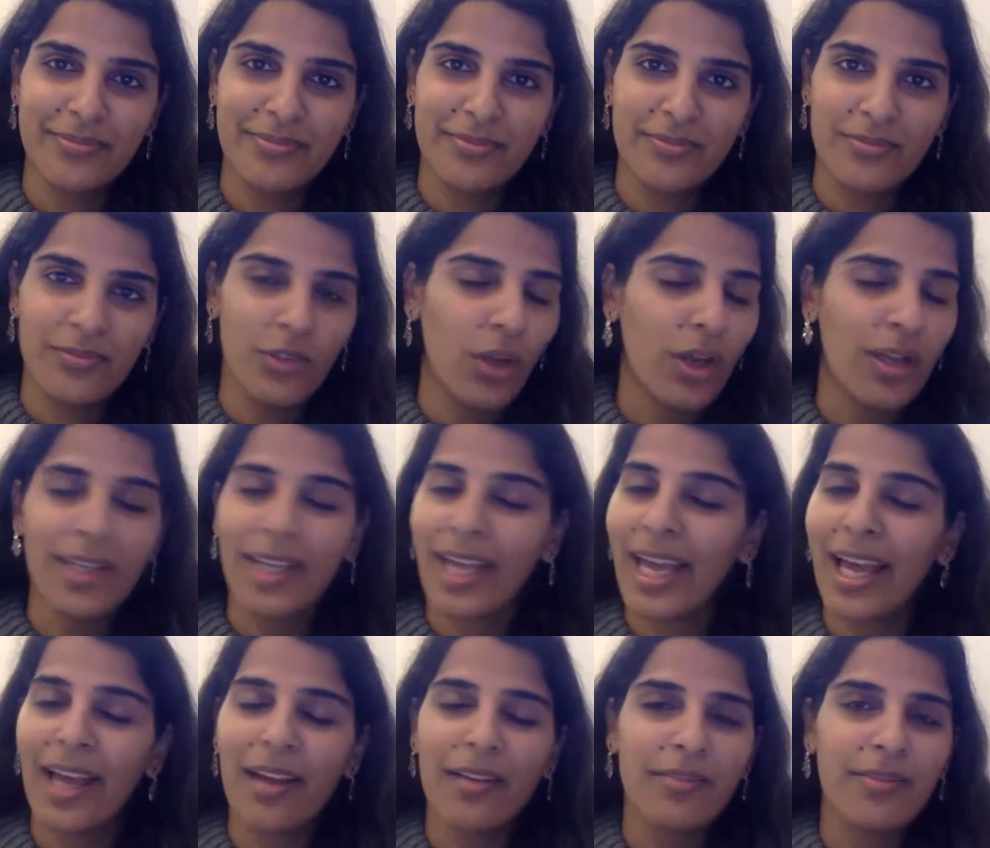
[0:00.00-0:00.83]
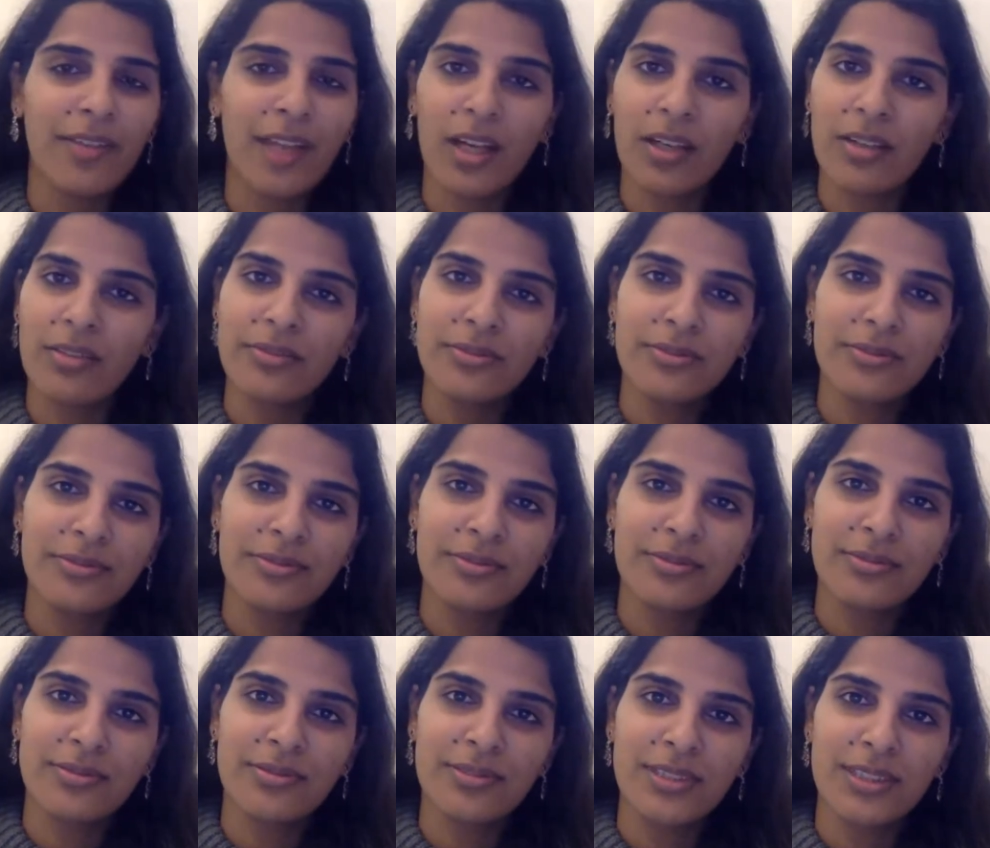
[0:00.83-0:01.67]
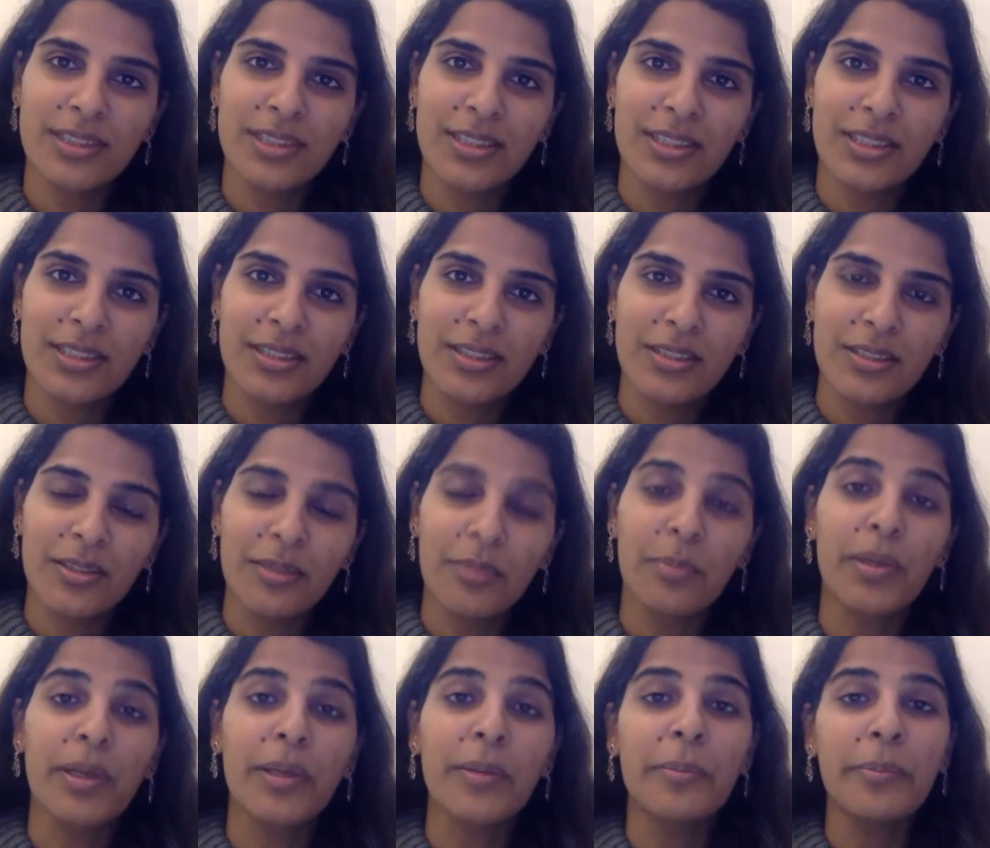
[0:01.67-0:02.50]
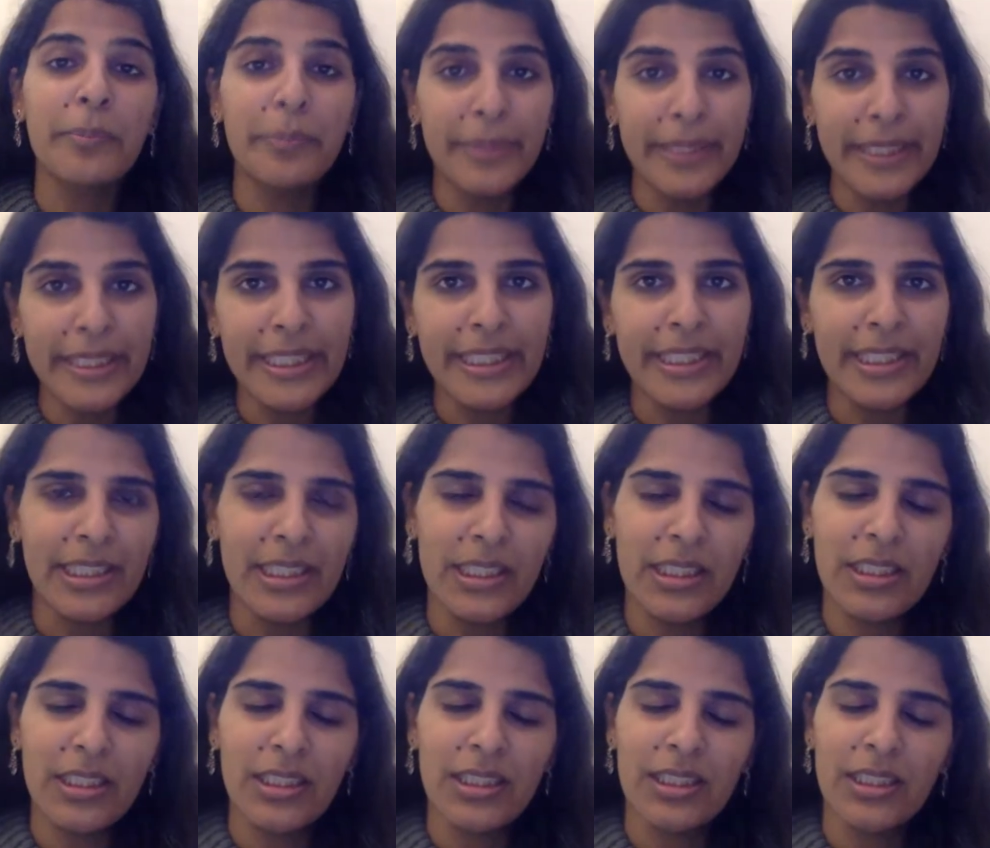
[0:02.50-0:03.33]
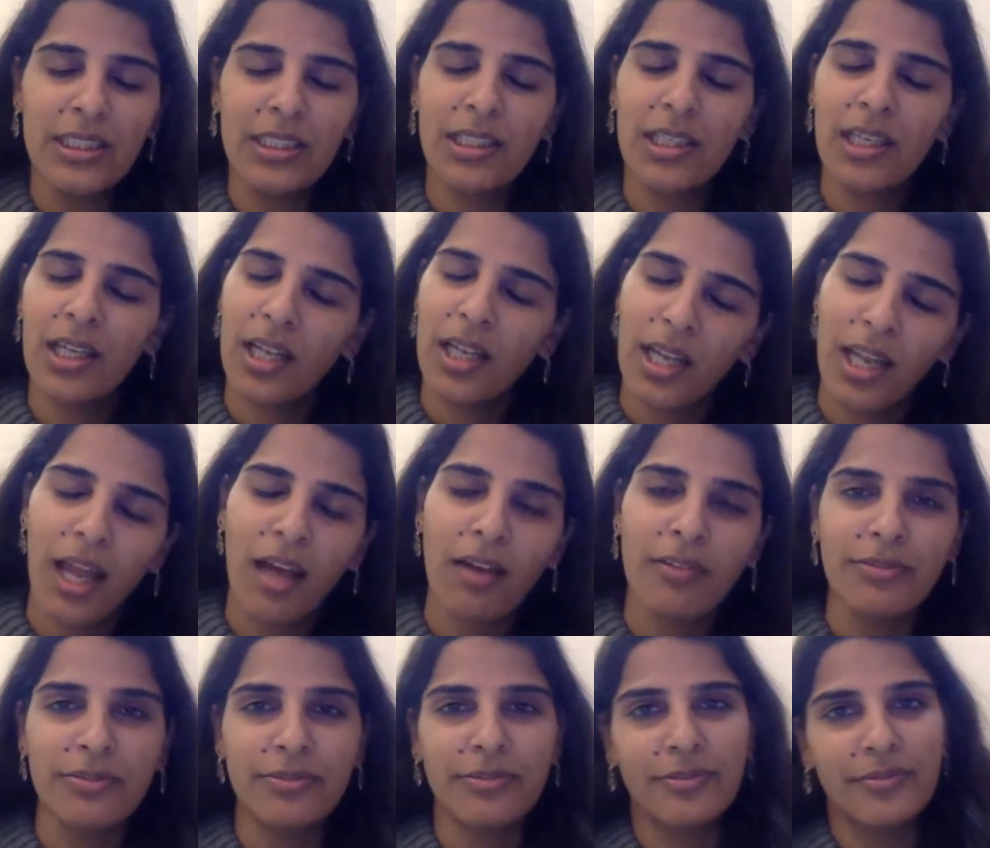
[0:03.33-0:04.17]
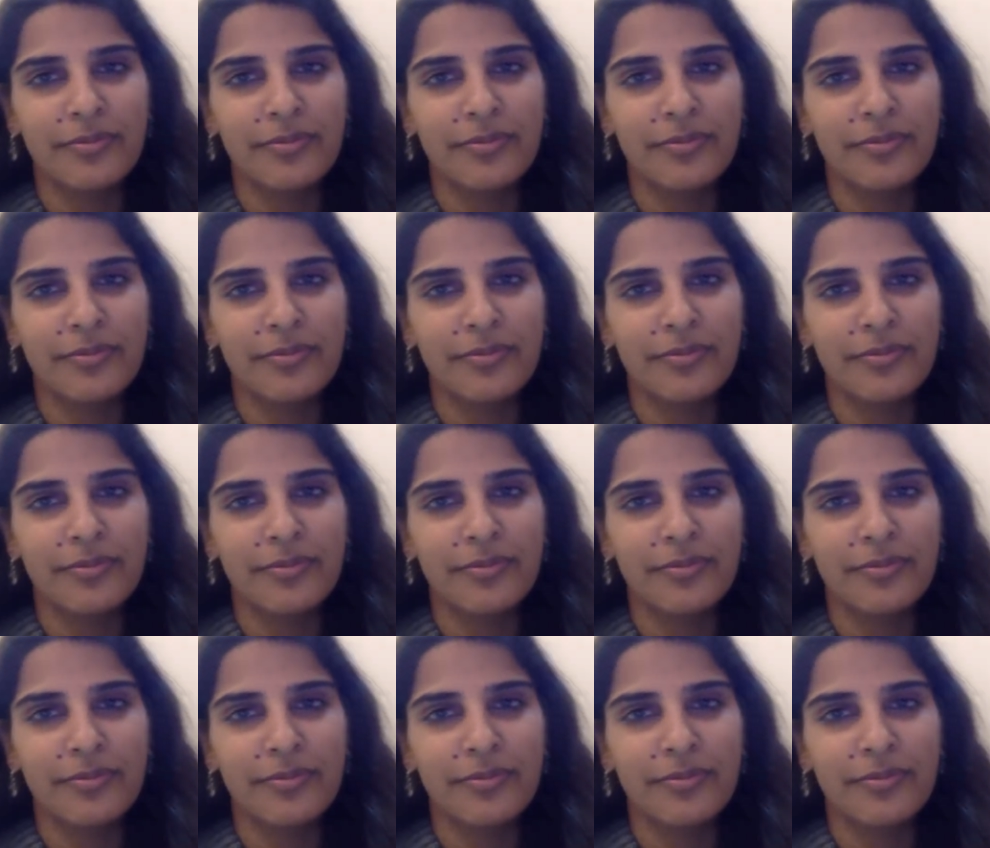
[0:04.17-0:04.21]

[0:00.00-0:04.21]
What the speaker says: Not have love, but be love.